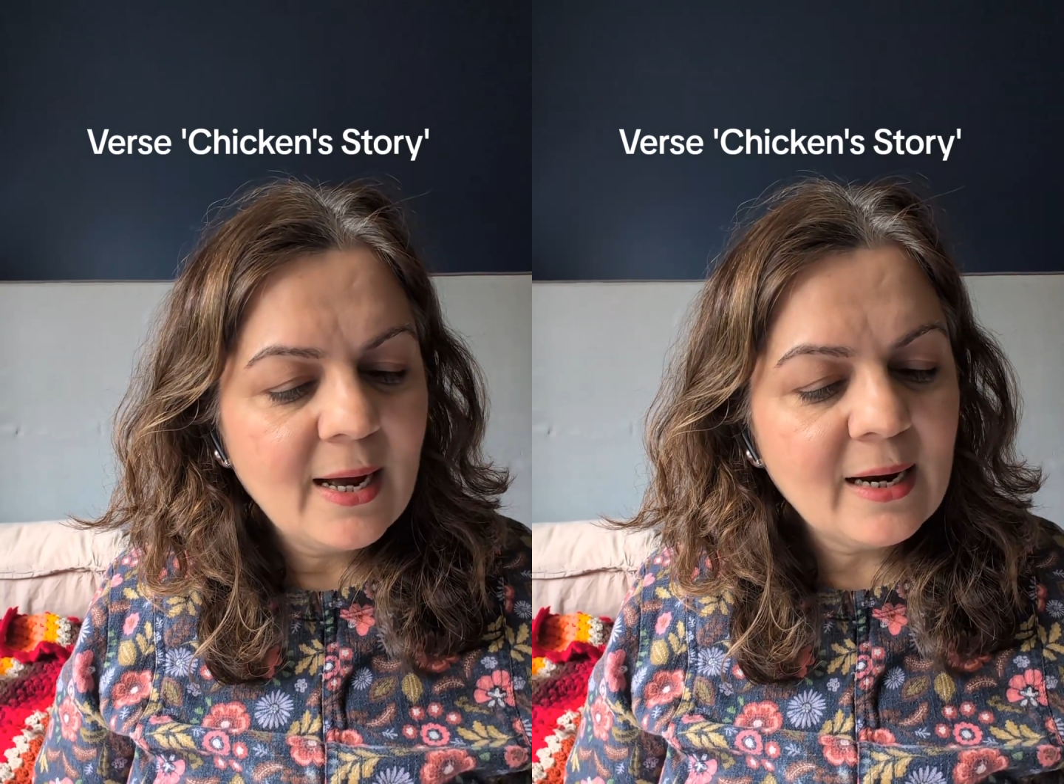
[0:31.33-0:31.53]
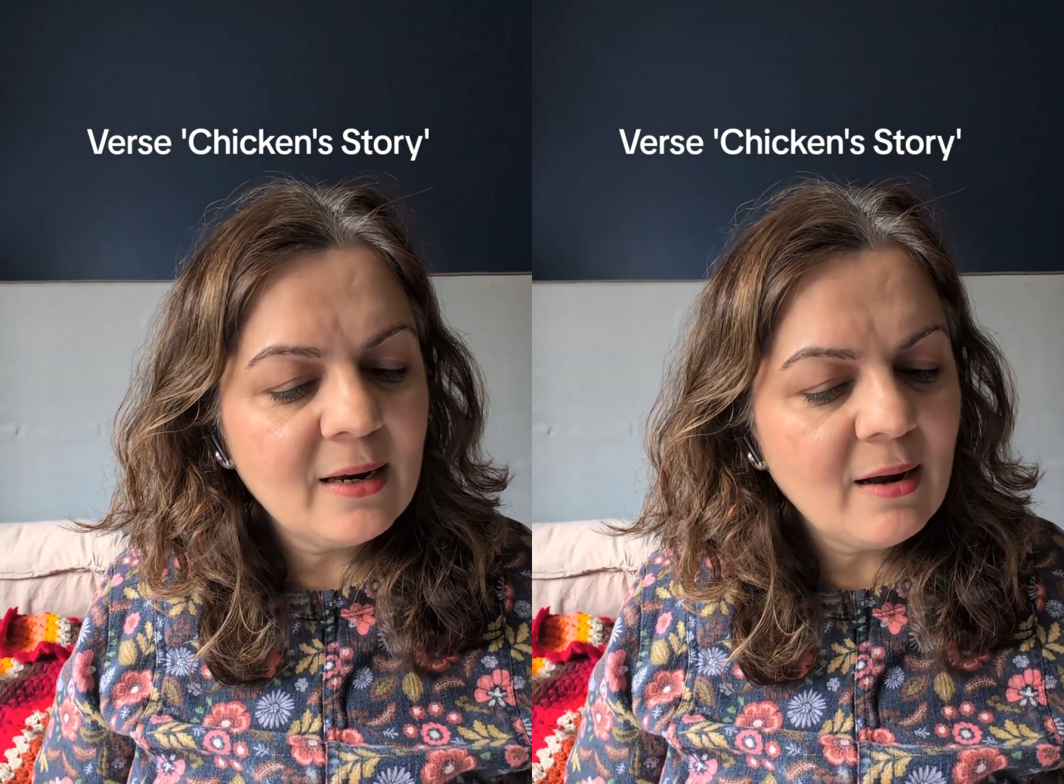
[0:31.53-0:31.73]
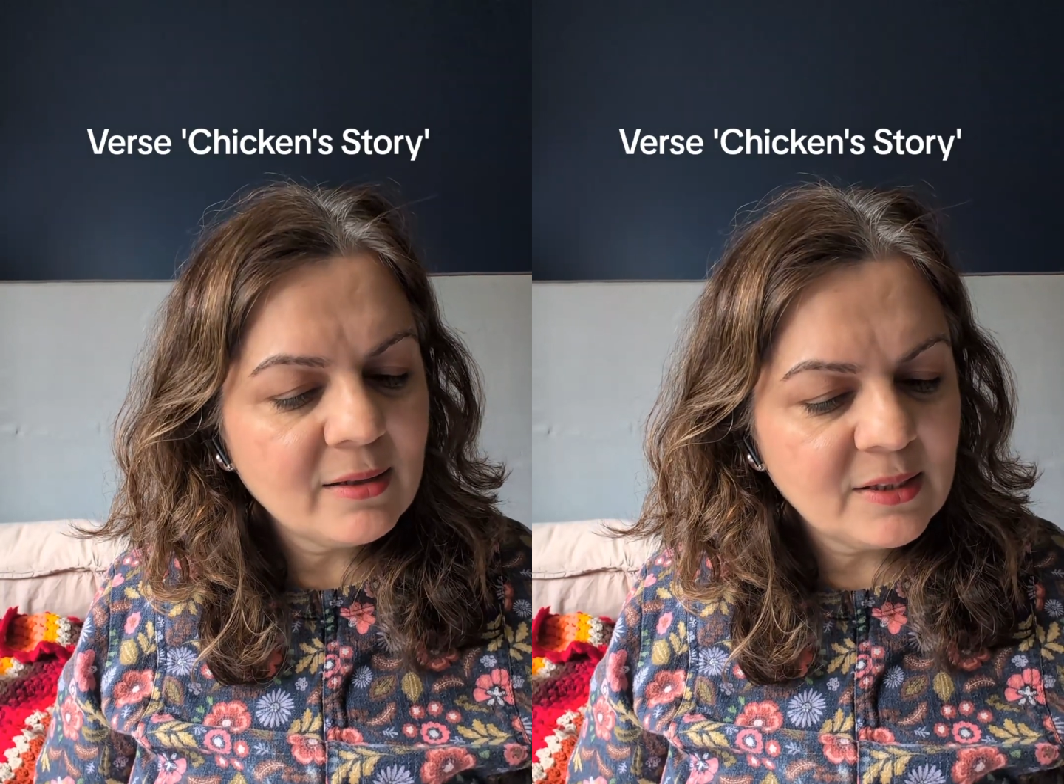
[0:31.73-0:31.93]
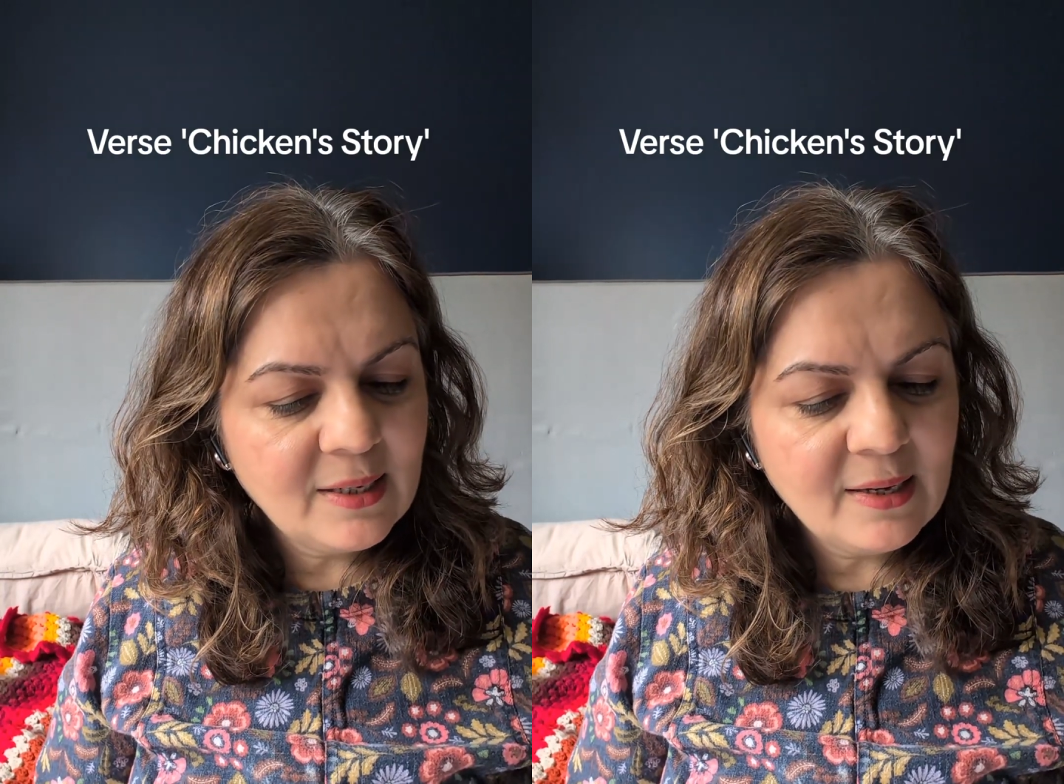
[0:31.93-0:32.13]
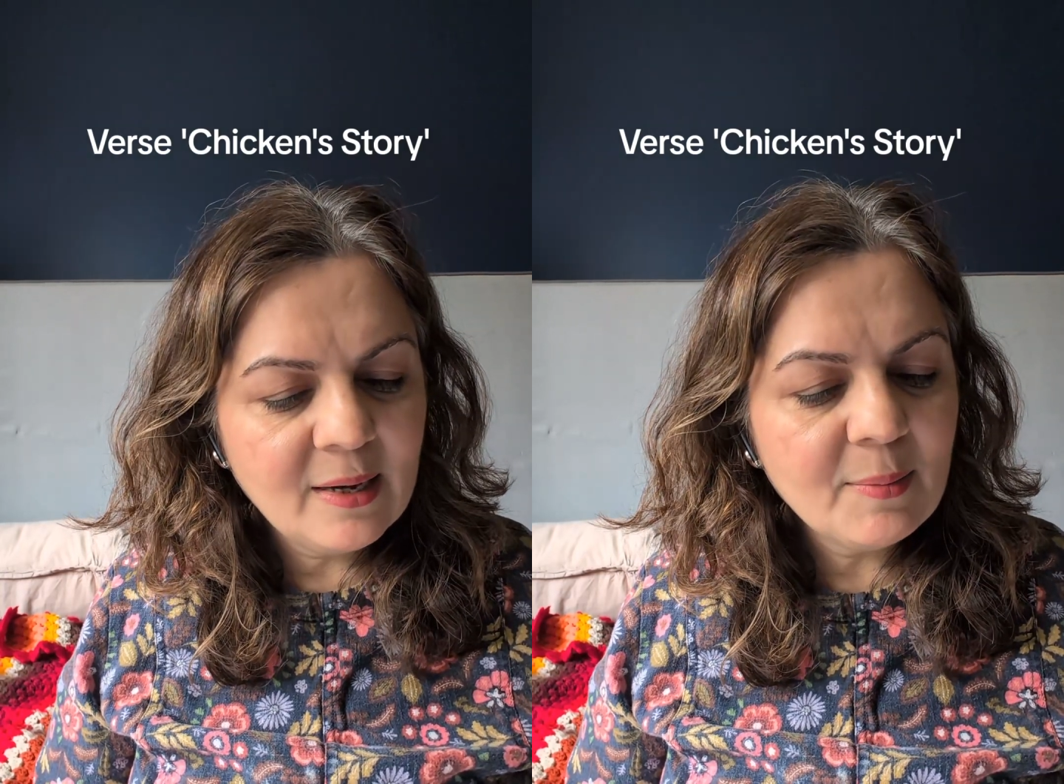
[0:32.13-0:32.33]
At last he
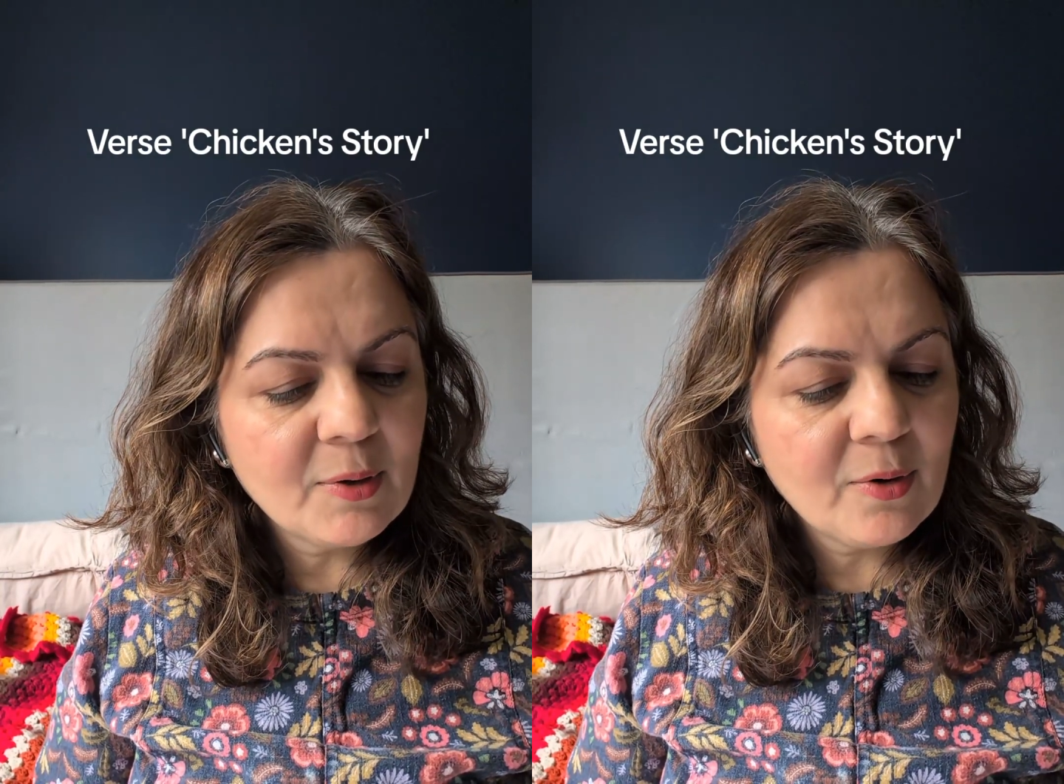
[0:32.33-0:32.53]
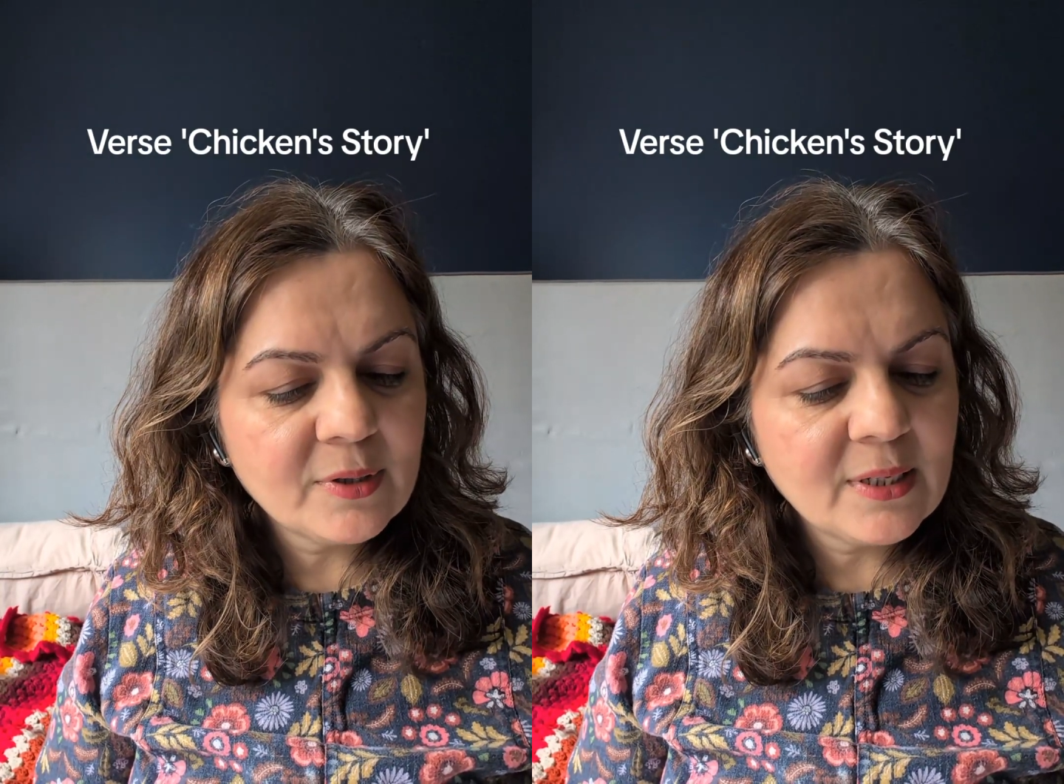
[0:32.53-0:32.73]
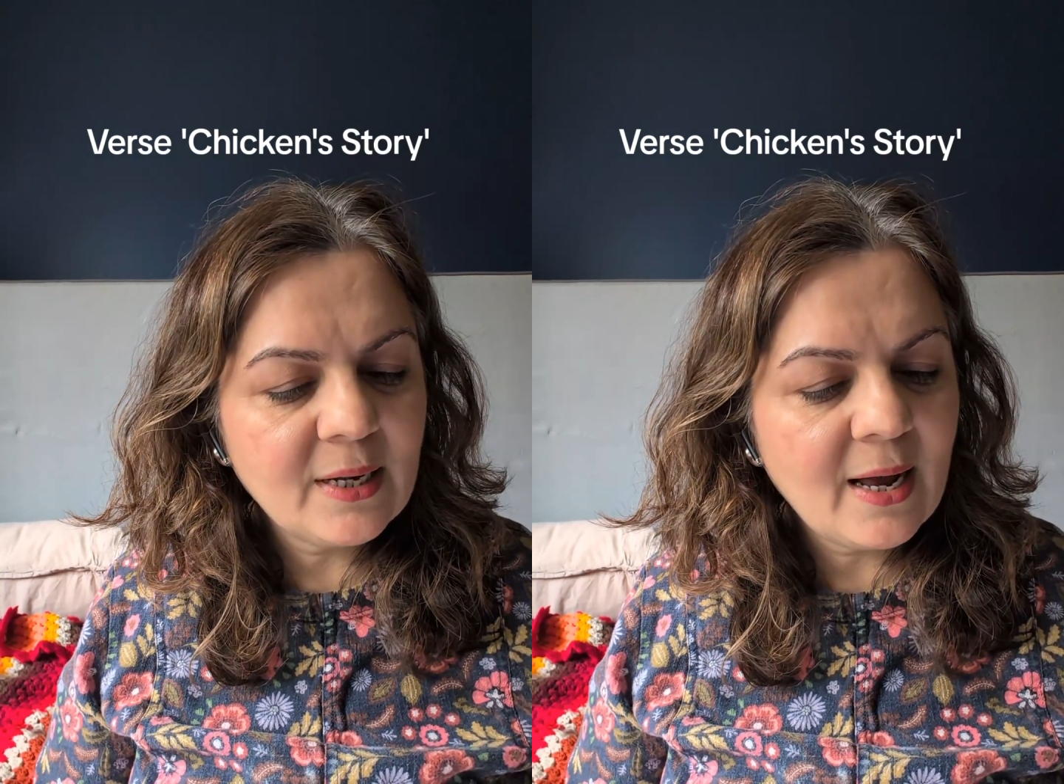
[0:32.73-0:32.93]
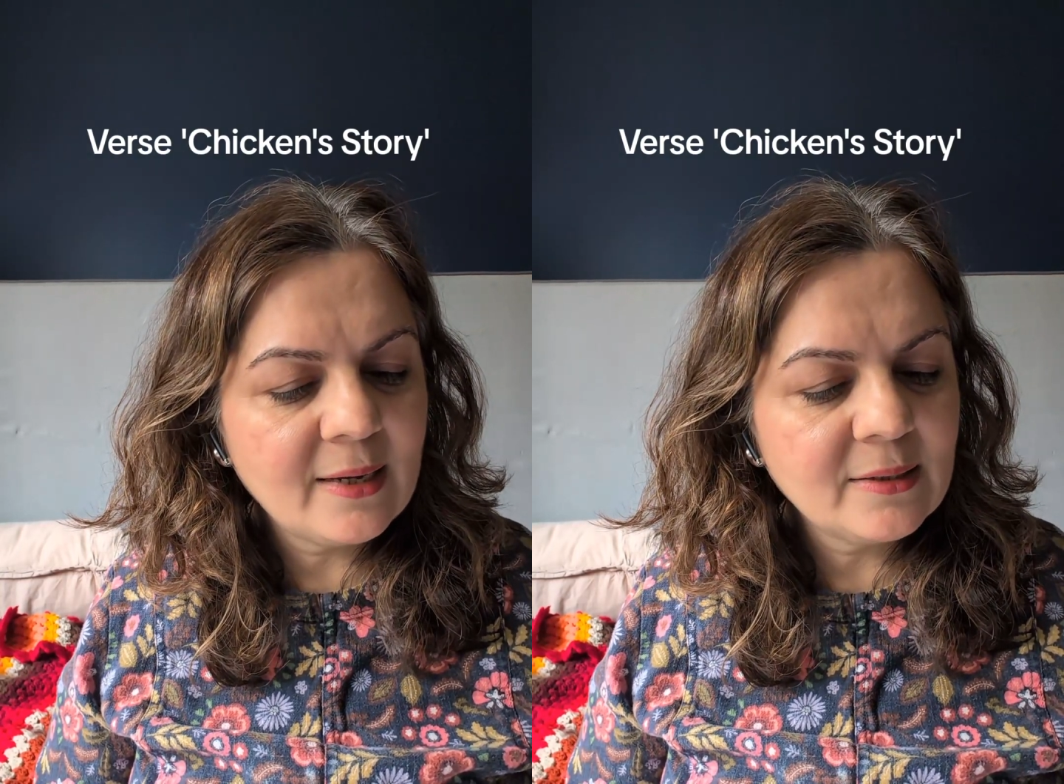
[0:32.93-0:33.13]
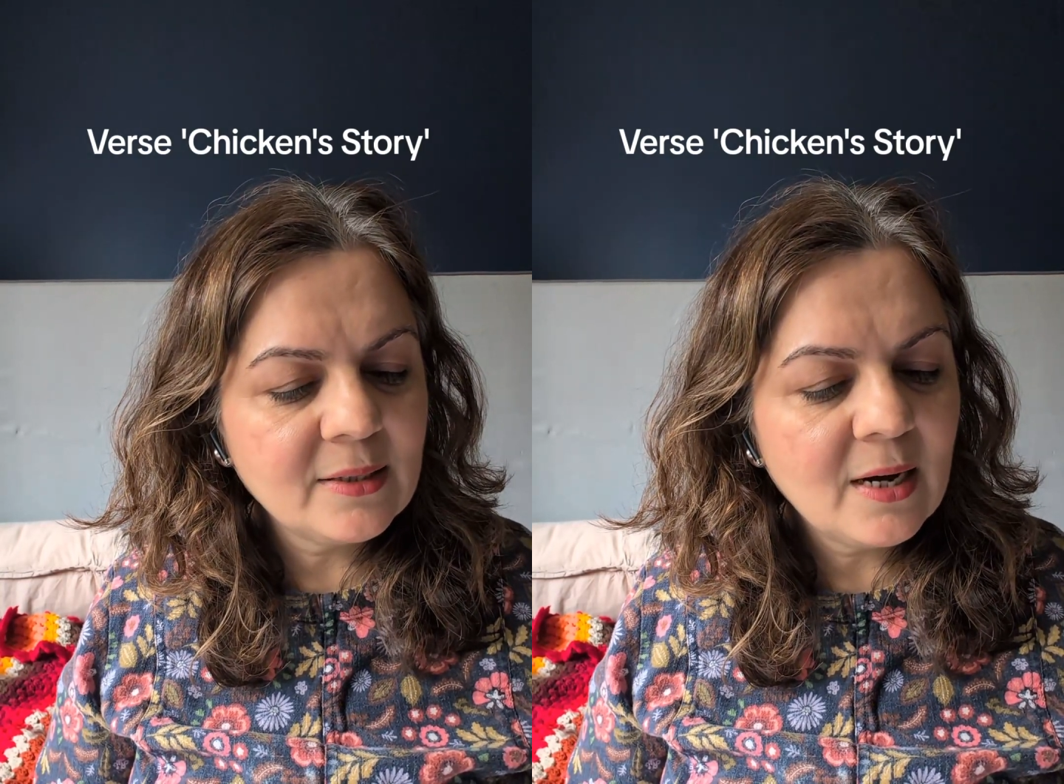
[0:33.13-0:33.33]
came across a
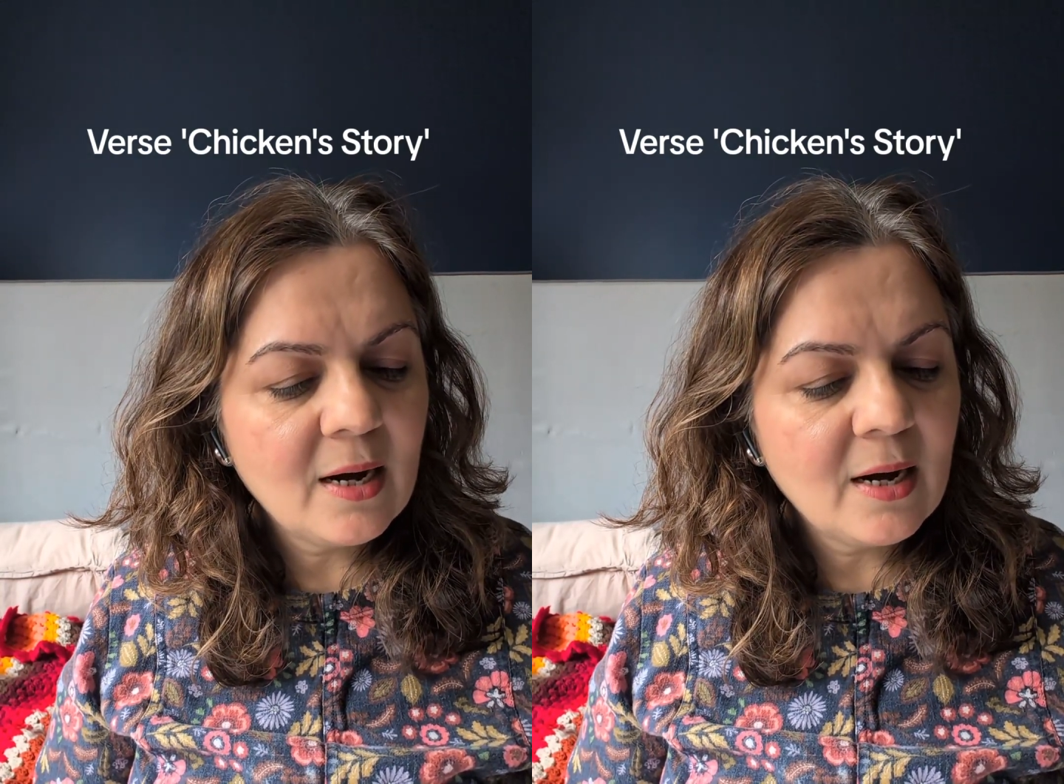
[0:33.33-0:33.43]
land,